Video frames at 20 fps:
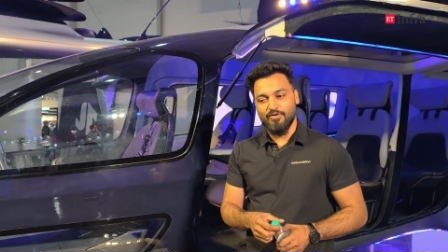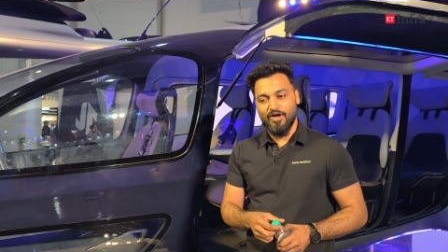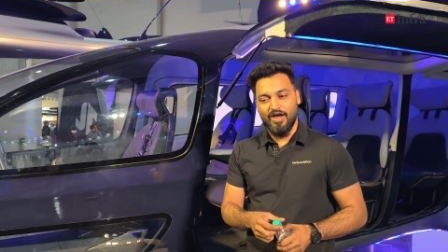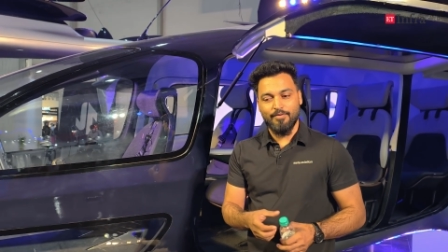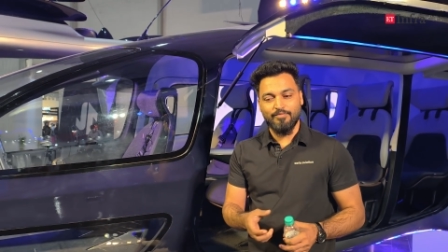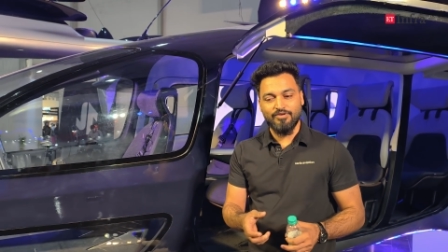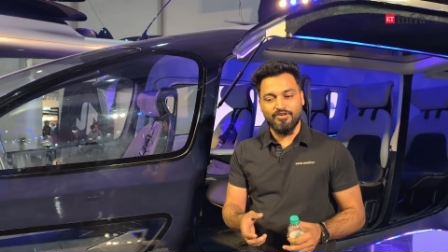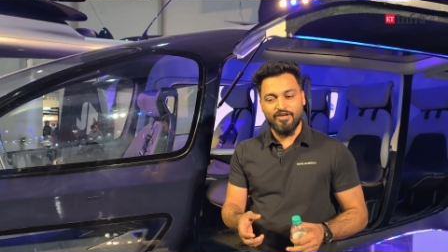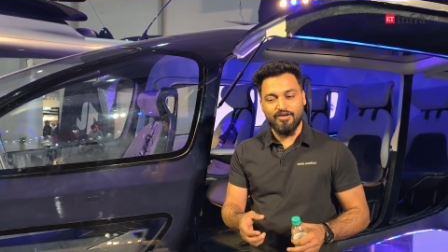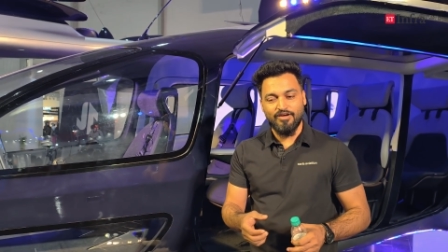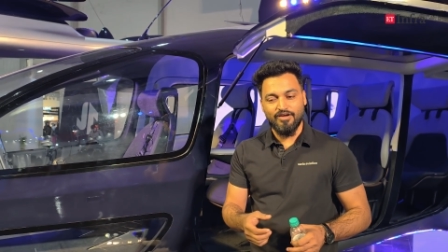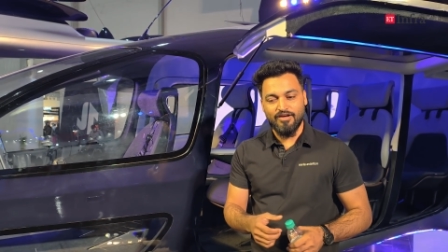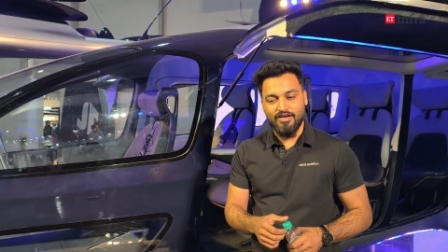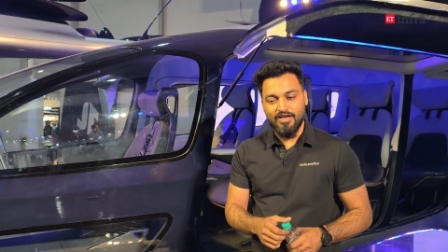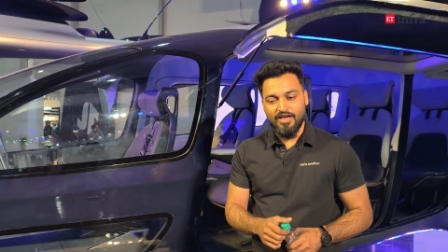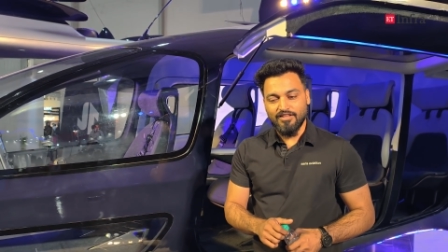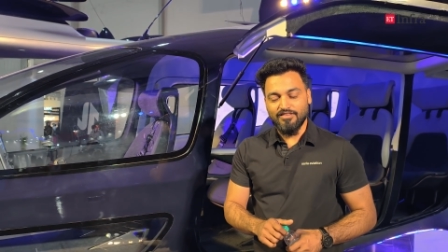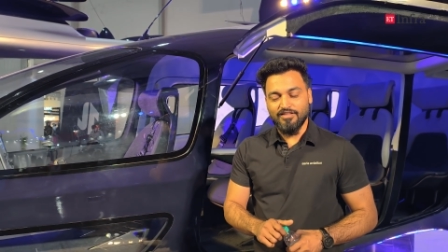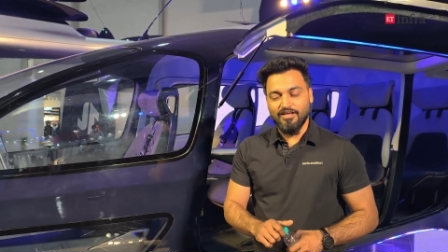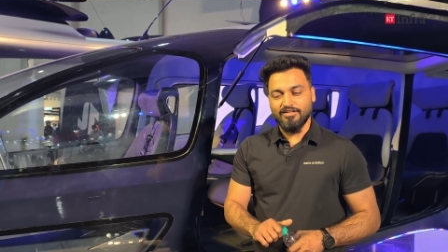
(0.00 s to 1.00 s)
I mean, uh,
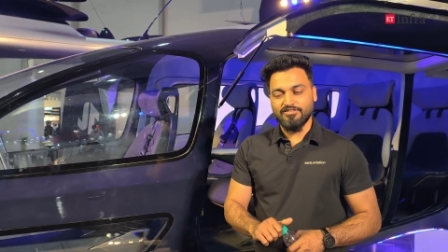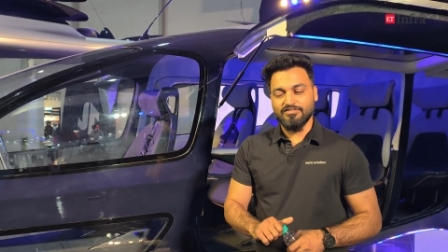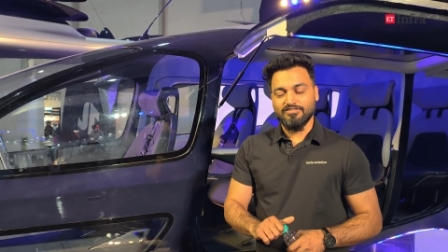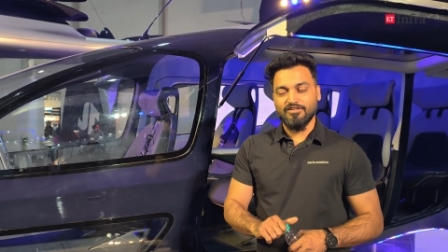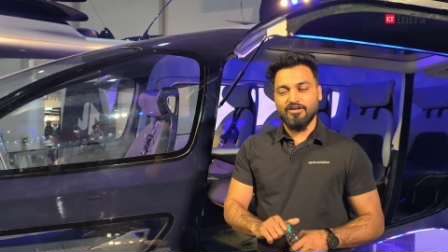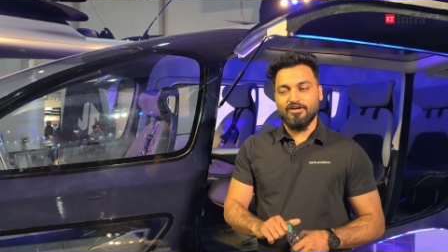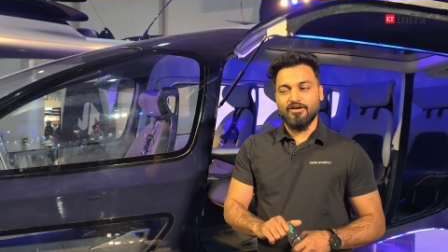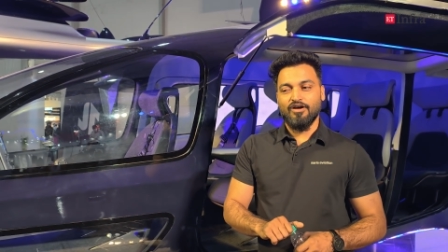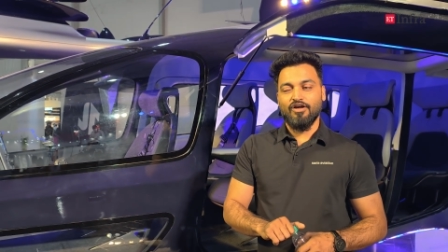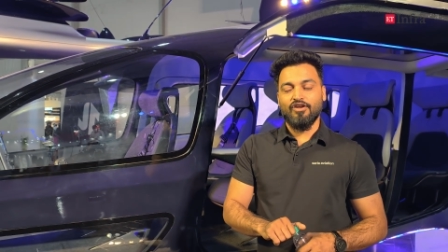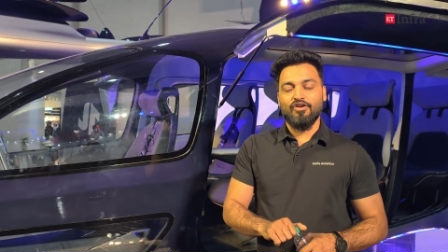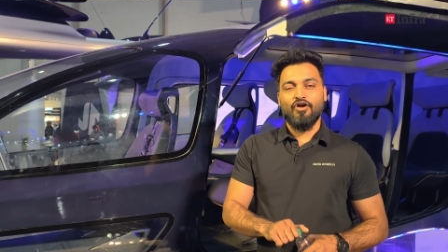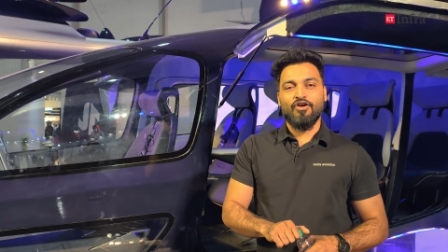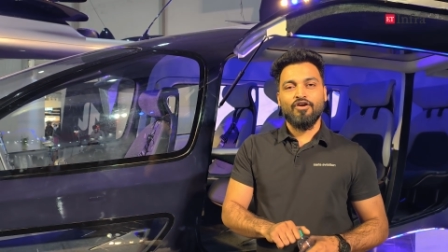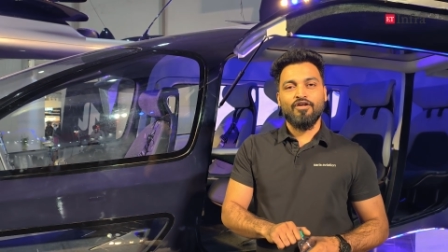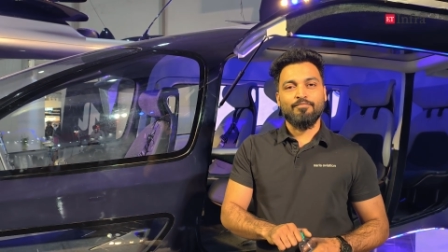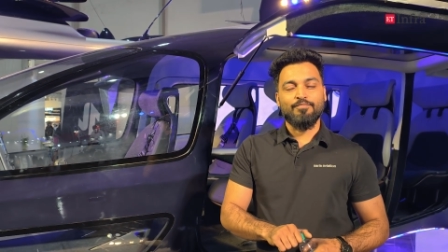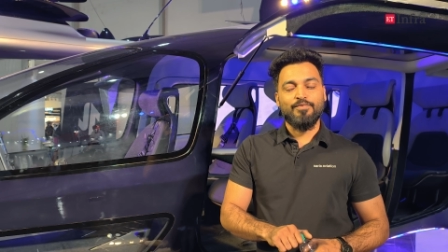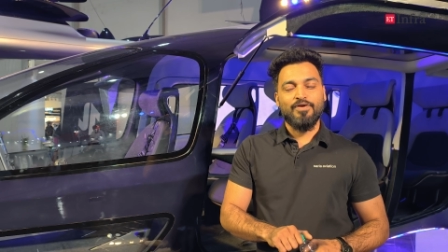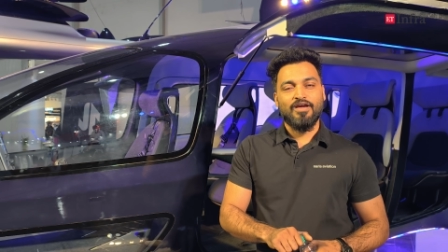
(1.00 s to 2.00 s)
there's uh, a
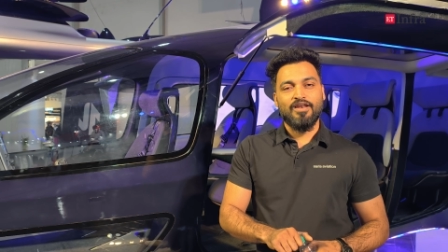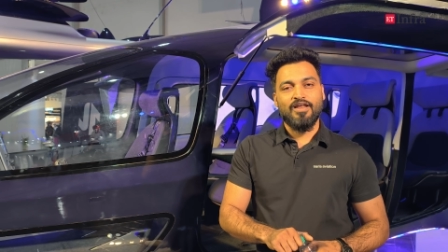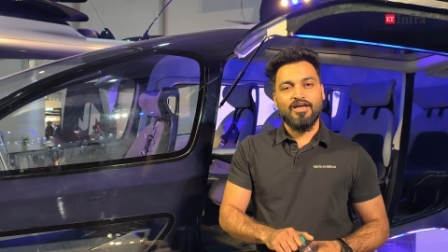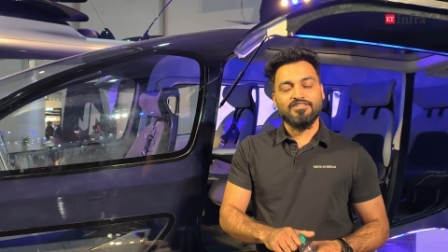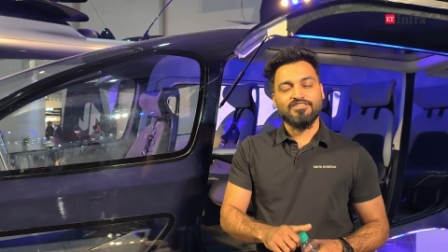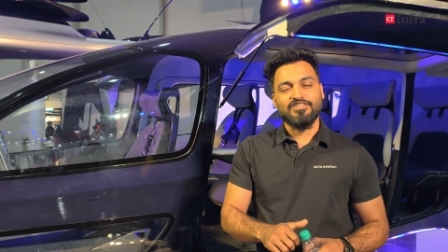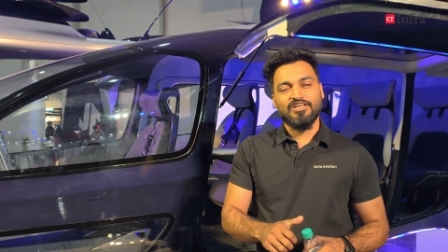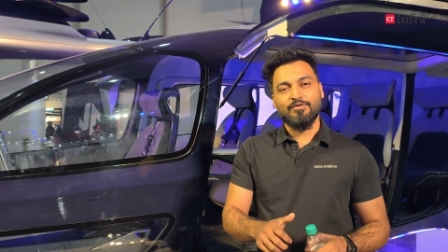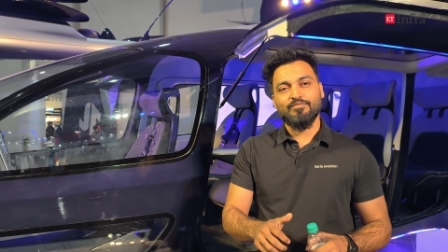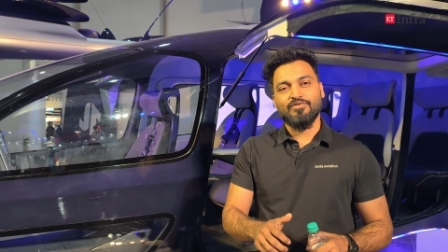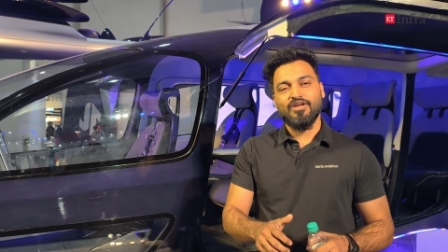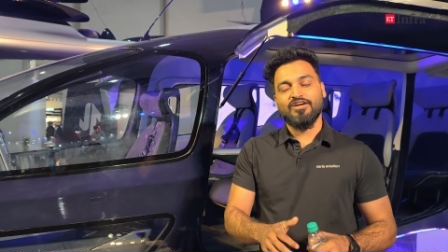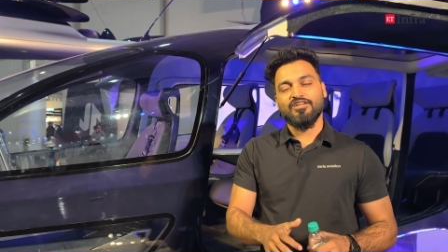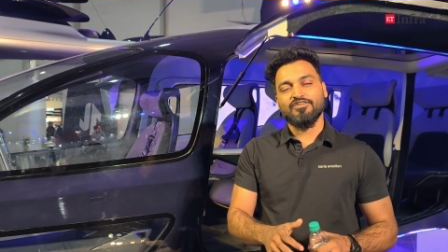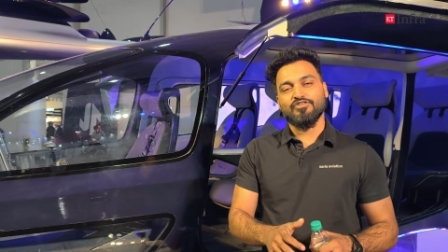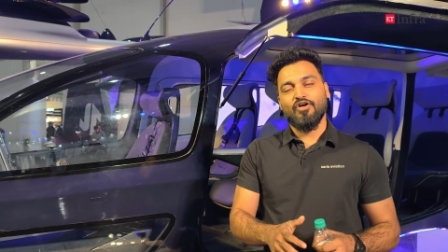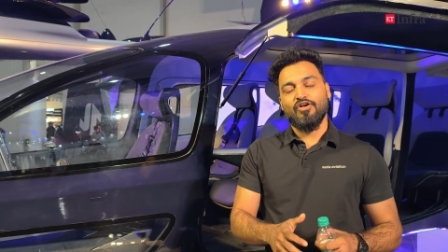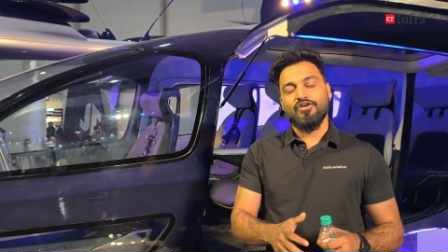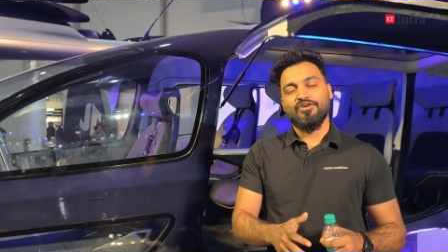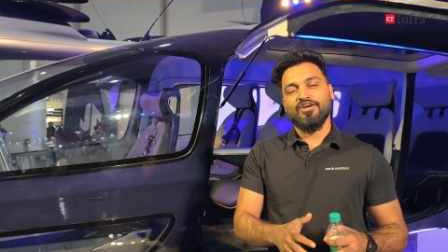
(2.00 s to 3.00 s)
lot of PLI scheme that
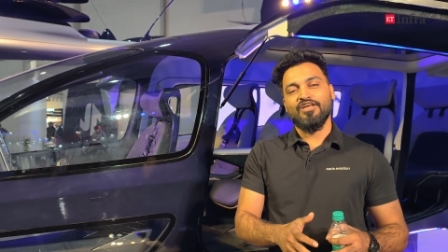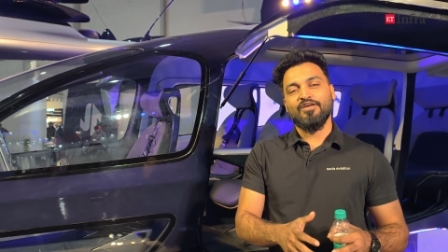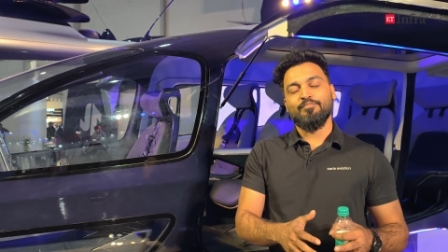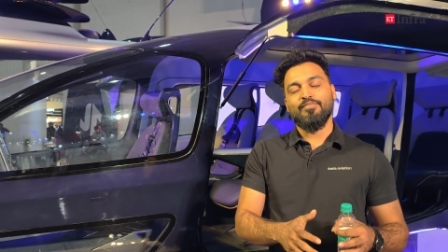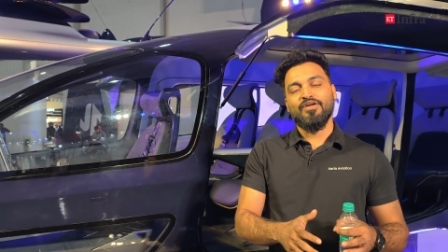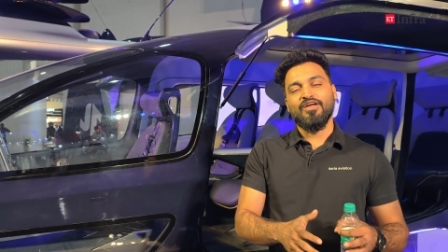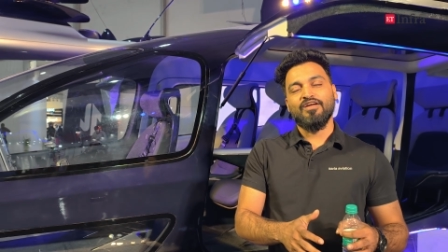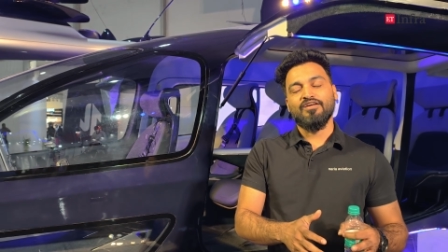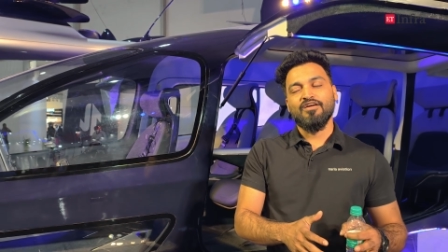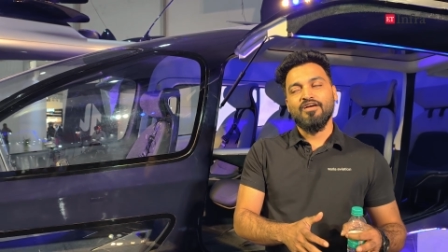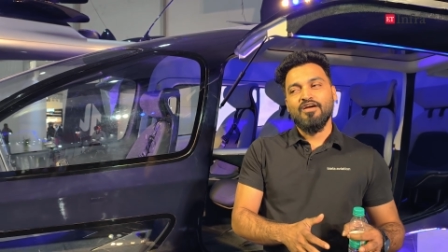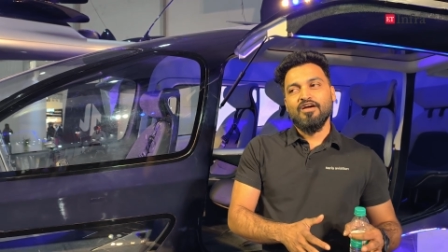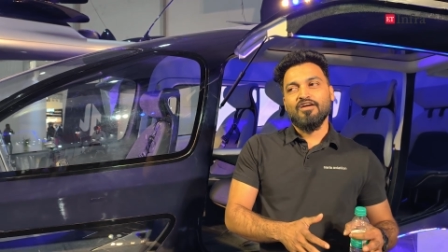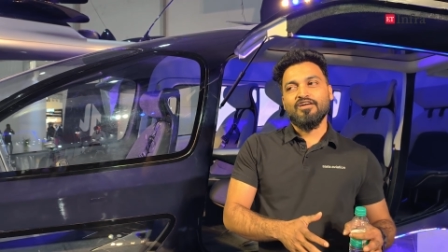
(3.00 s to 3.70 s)
is already being